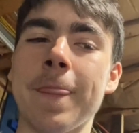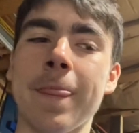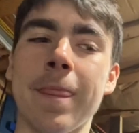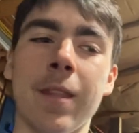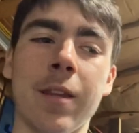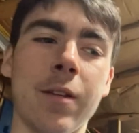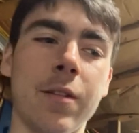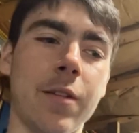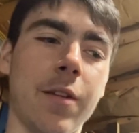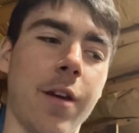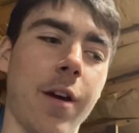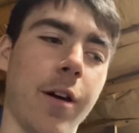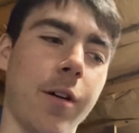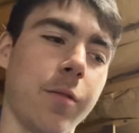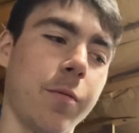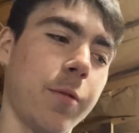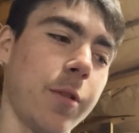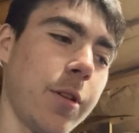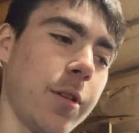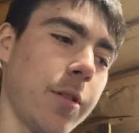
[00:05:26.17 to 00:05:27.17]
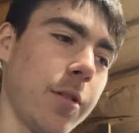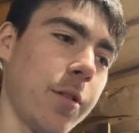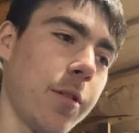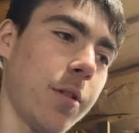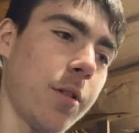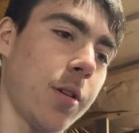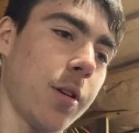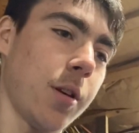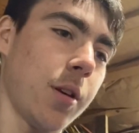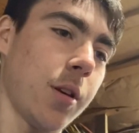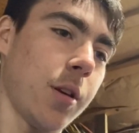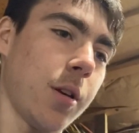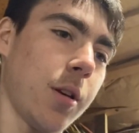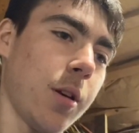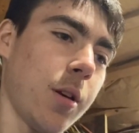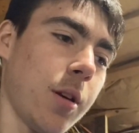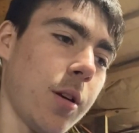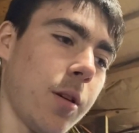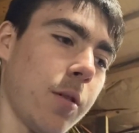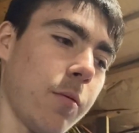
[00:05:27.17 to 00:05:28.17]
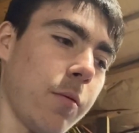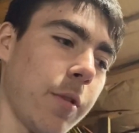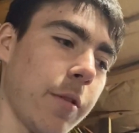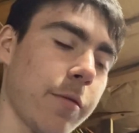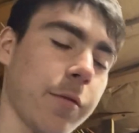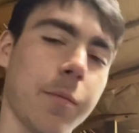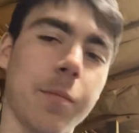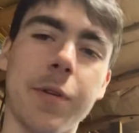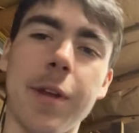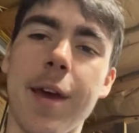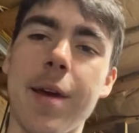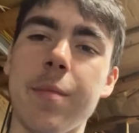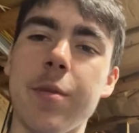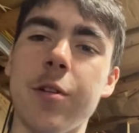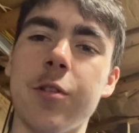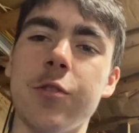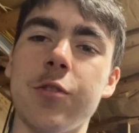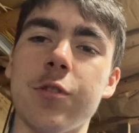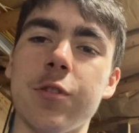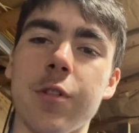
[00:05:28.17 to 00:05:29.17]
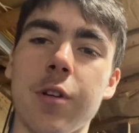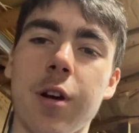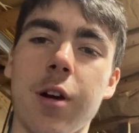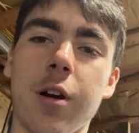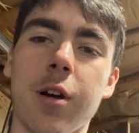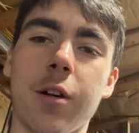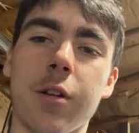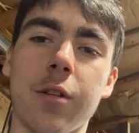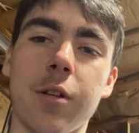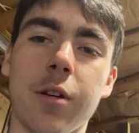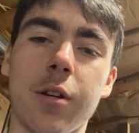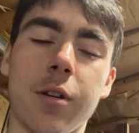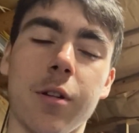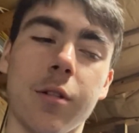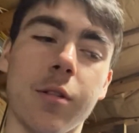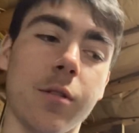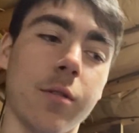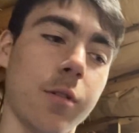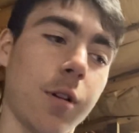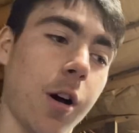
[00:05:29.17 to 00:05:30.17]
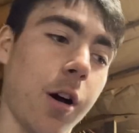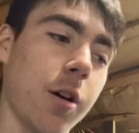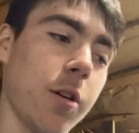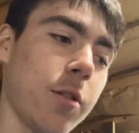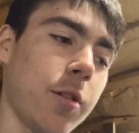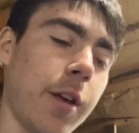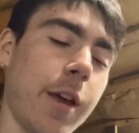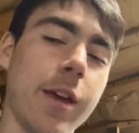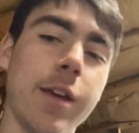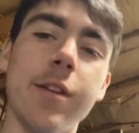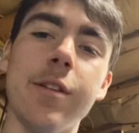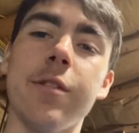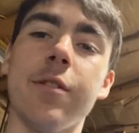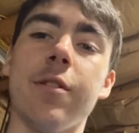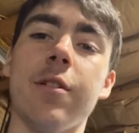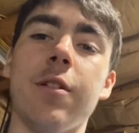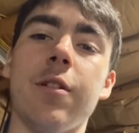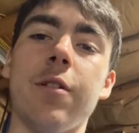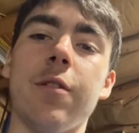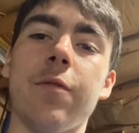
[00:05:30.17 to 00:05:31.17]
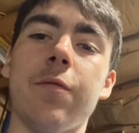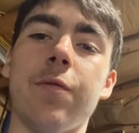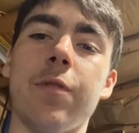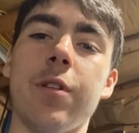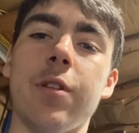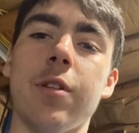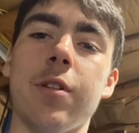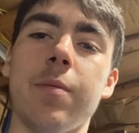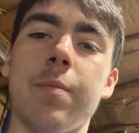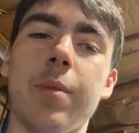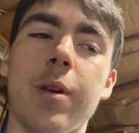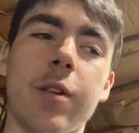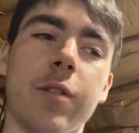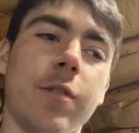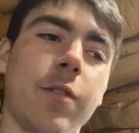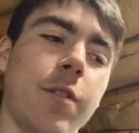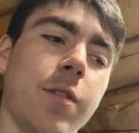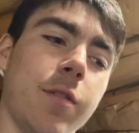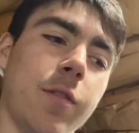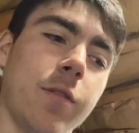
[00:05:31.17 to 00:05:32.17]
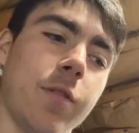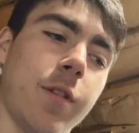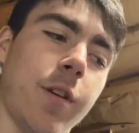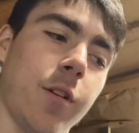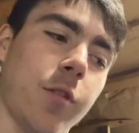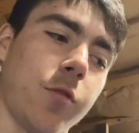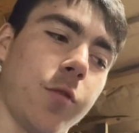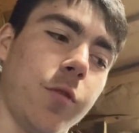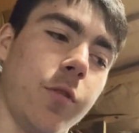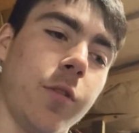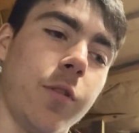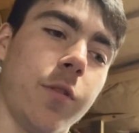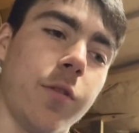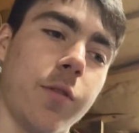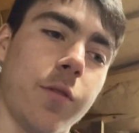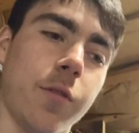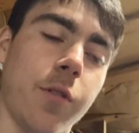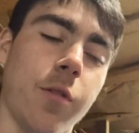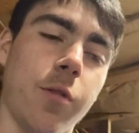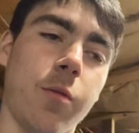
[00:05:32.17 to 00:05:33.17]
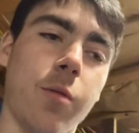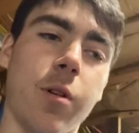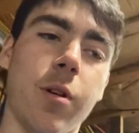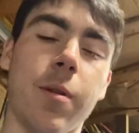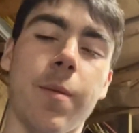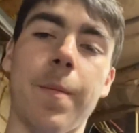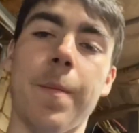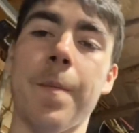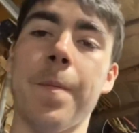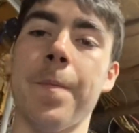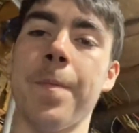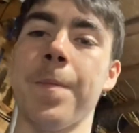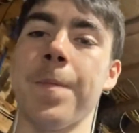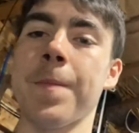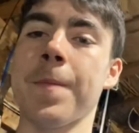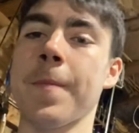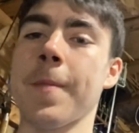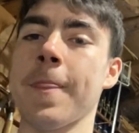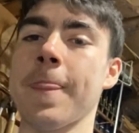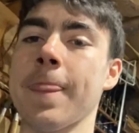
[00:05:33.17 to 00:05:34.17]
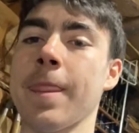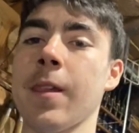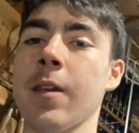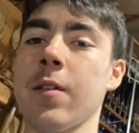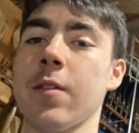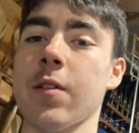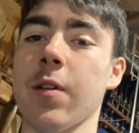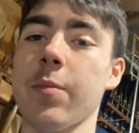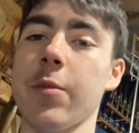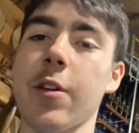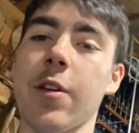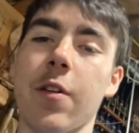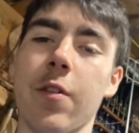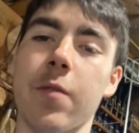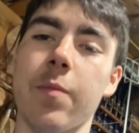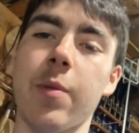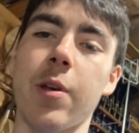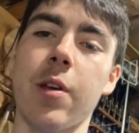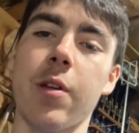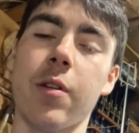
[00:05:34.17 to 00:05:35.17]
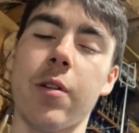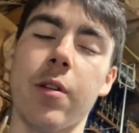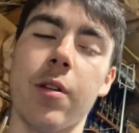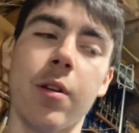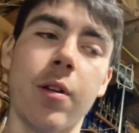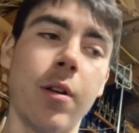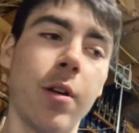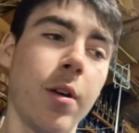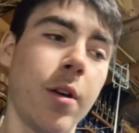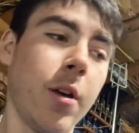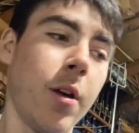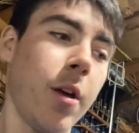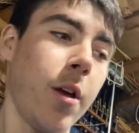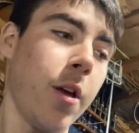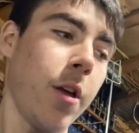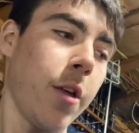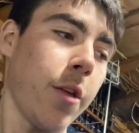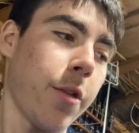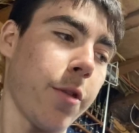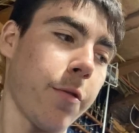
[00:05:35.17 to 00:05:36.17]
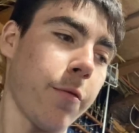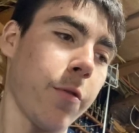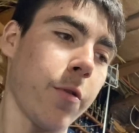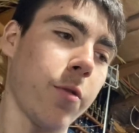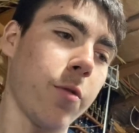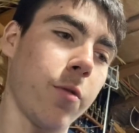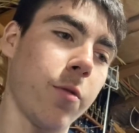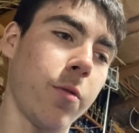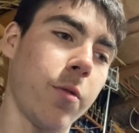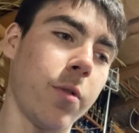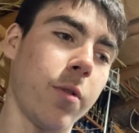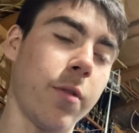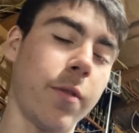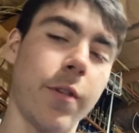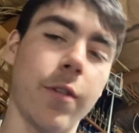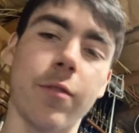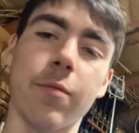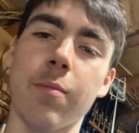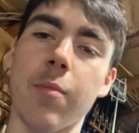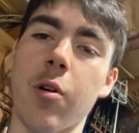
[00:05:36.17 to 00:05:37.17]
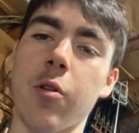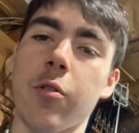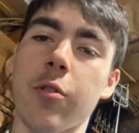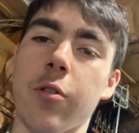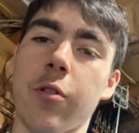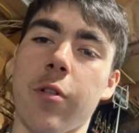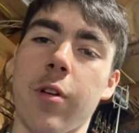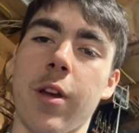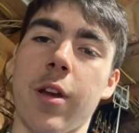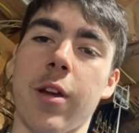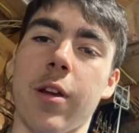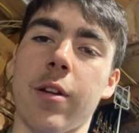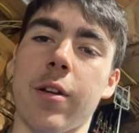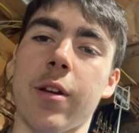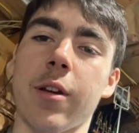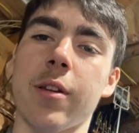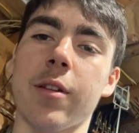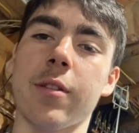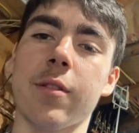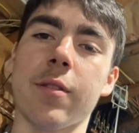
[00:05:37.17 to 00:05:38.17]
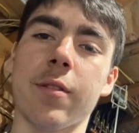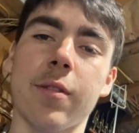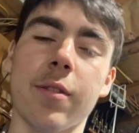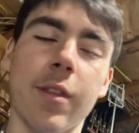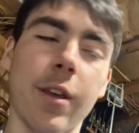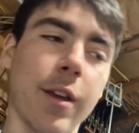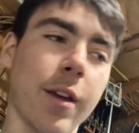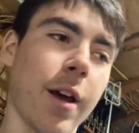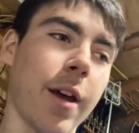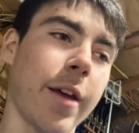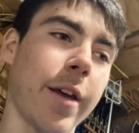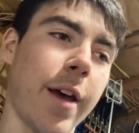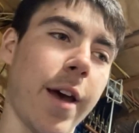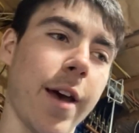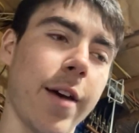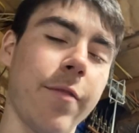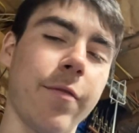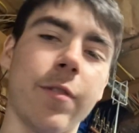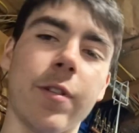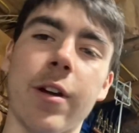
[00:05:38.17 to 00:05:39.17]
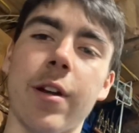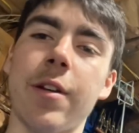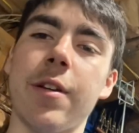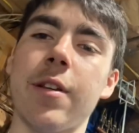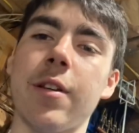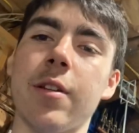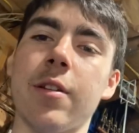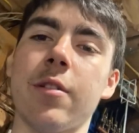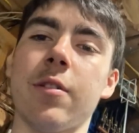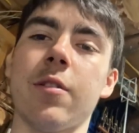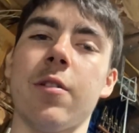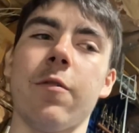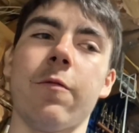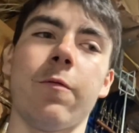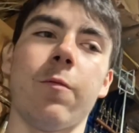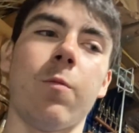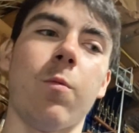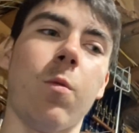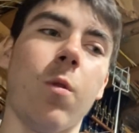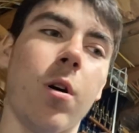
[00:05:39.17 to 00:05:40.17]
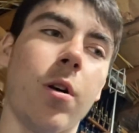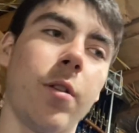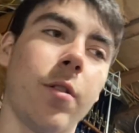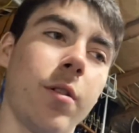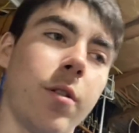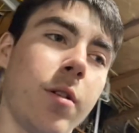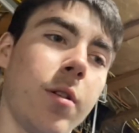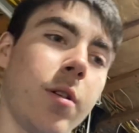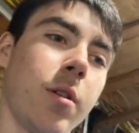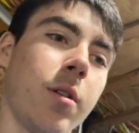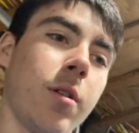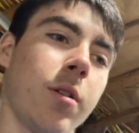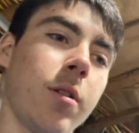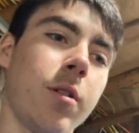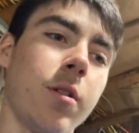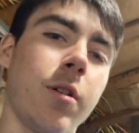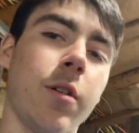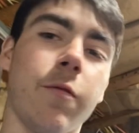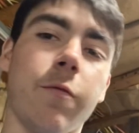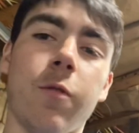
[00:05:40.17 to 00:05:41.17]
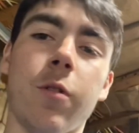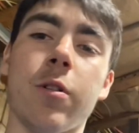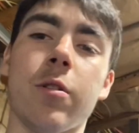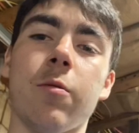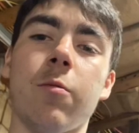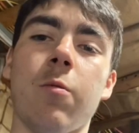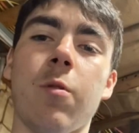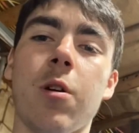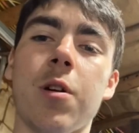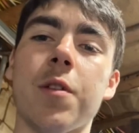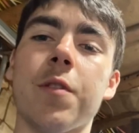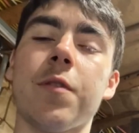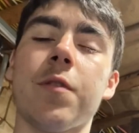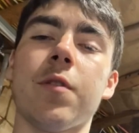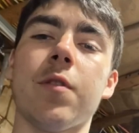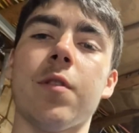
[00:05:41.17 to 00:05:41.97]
yeah, we have some damage on all 8 of the pistons actually. So something has been through this motor, and I think I have an idea of what it was.